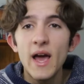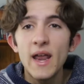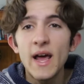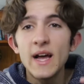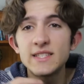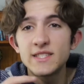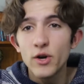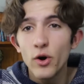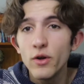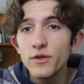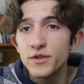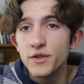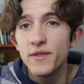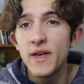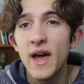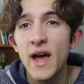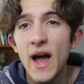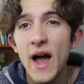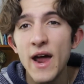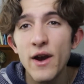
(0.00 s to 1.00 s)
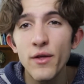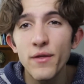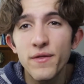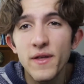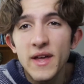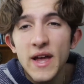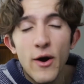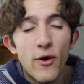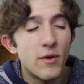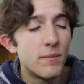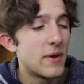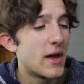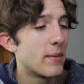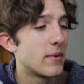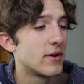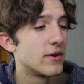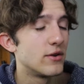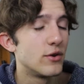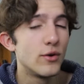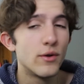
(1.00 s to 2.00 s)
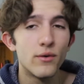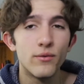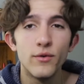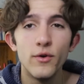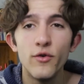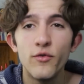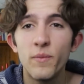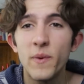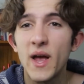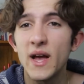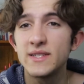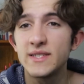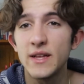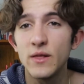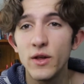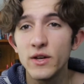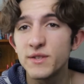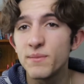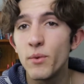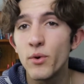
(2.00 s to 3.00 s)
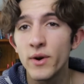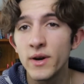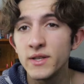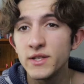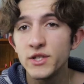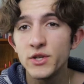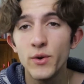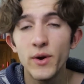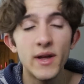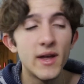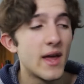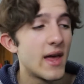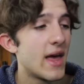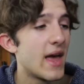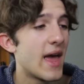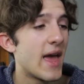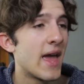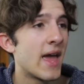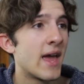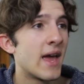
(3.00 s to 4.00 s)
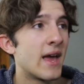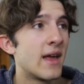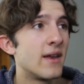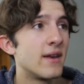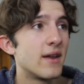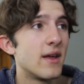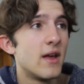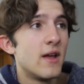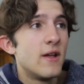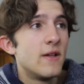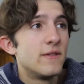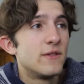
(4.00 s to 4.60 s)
And I told her that I don't think I would be able to do the roof, because I looked more into it and